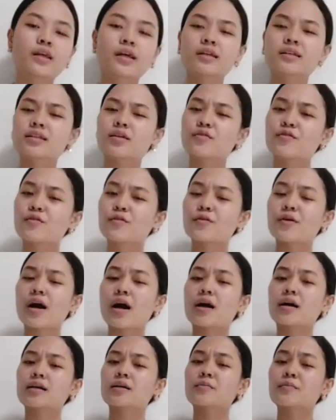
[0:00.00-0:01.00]
So
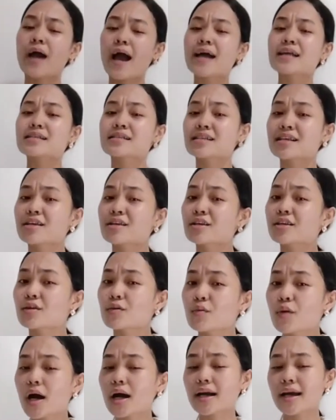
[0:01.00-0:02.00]
I am asking
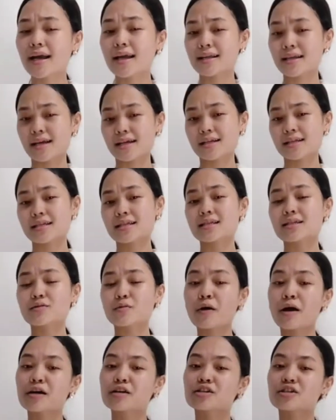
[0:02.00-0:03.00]
you once again
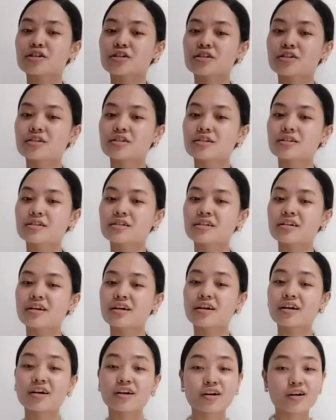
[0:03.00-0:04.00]
this question.
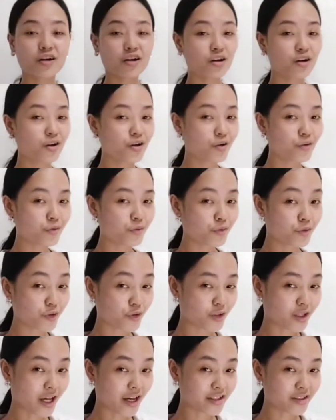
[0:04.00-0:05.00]

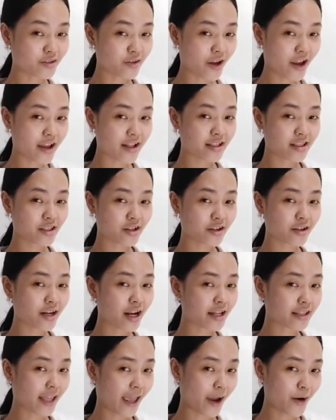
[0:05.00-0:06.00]
Would you like to
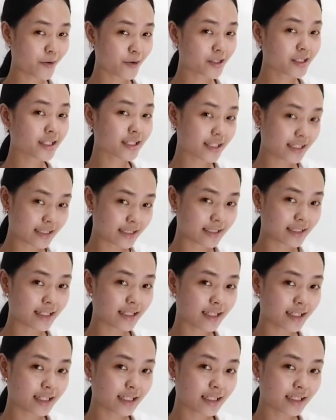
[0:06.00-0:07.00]
enter a tower that
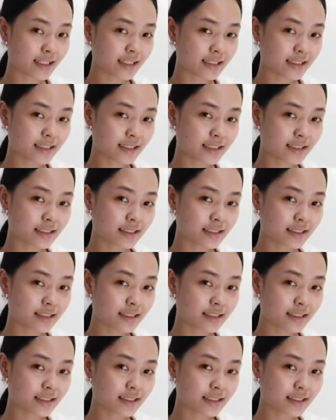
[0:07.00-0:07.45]
is leaning?